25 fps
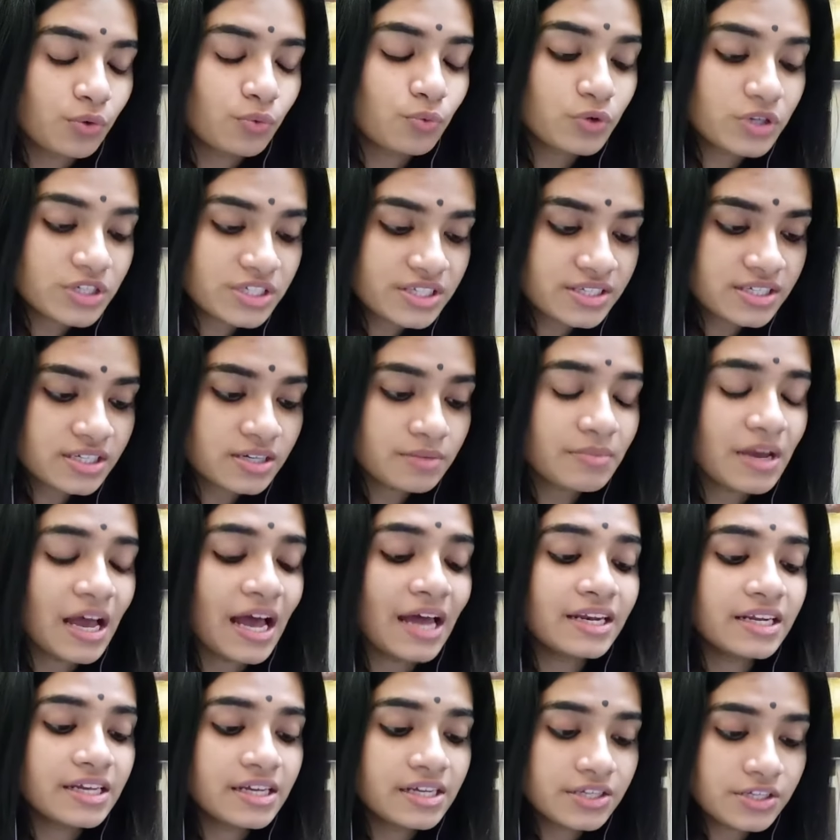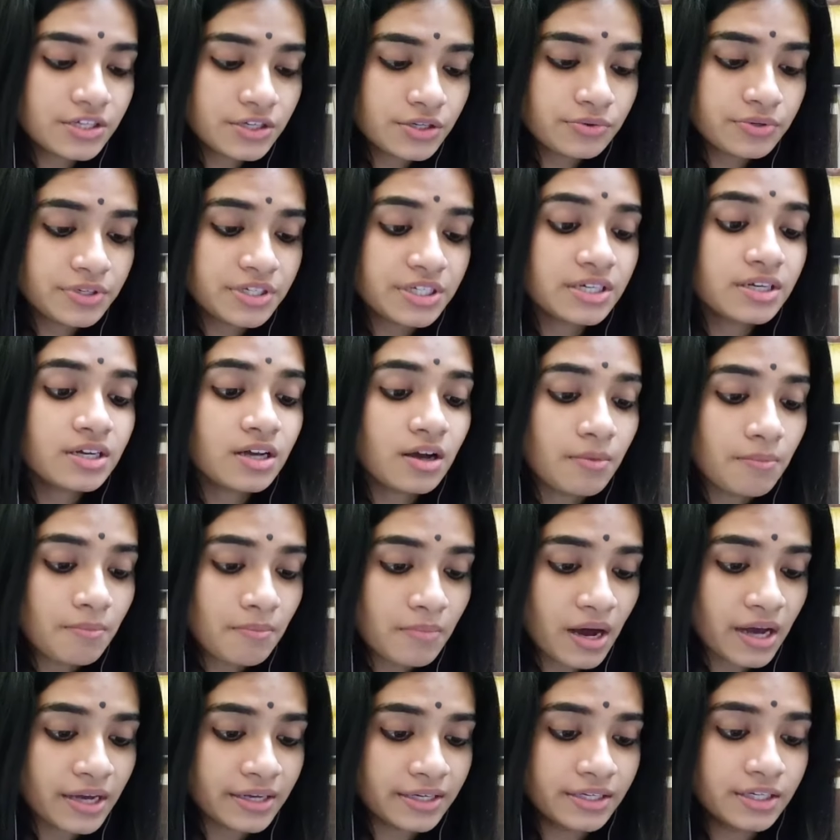Wisdom and integrity
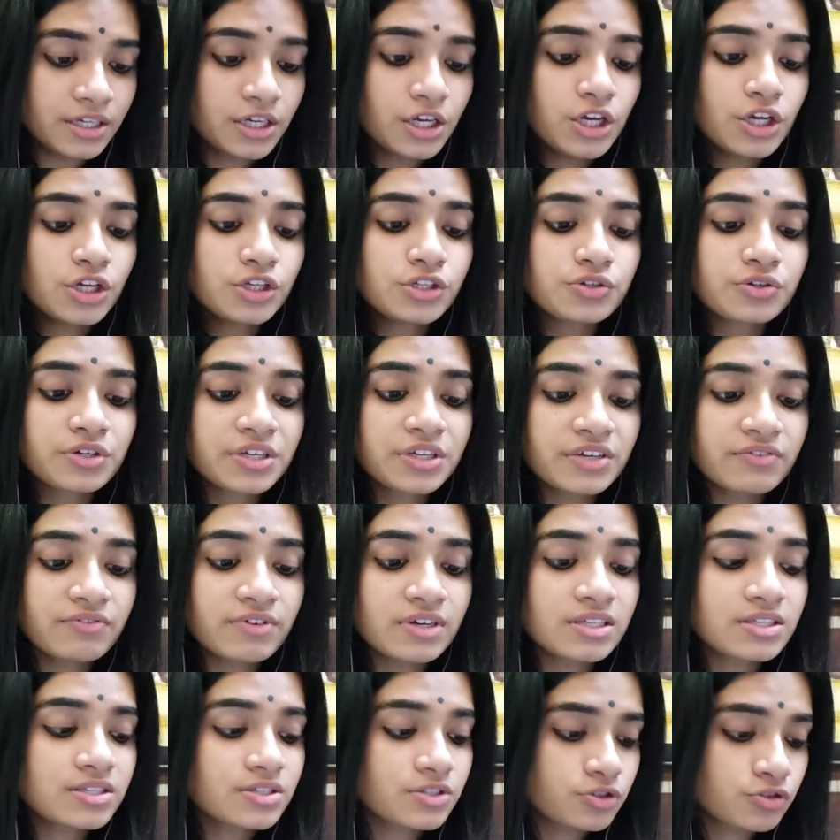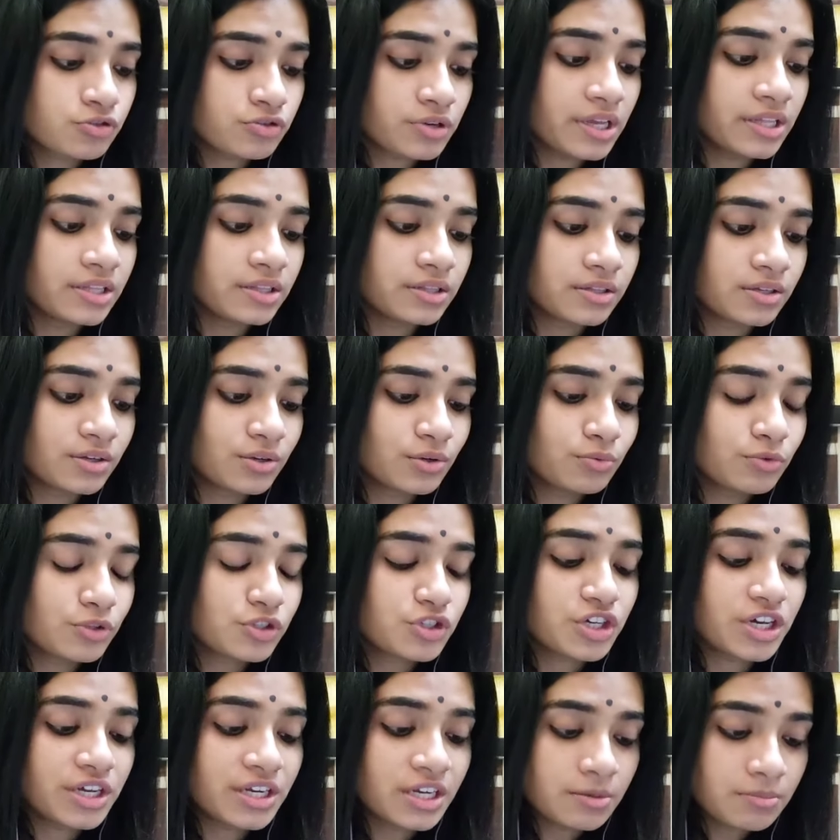combine to give us strength,
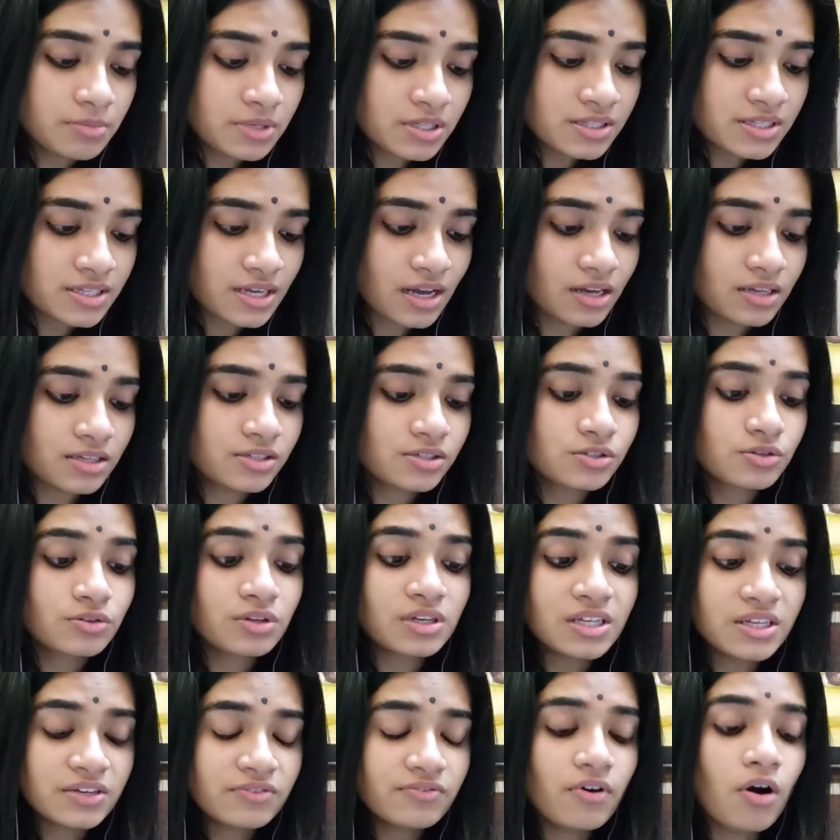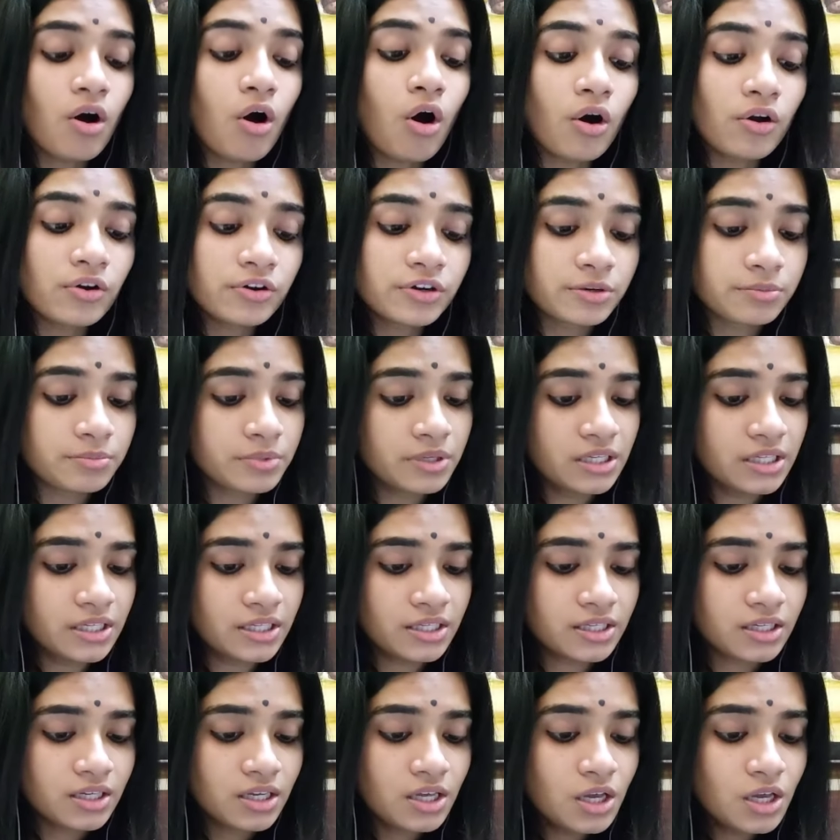which enables us to live honorably.